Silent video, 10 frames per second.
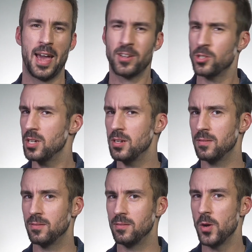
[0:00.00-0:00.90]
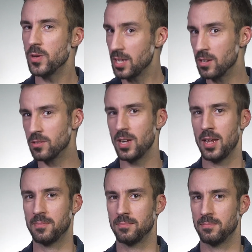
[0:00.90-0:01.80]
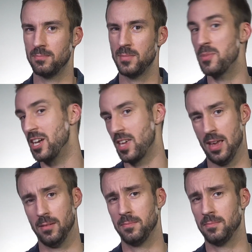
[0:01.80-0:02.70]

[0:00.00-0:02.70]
Actually, knowing the internet, maybe I can.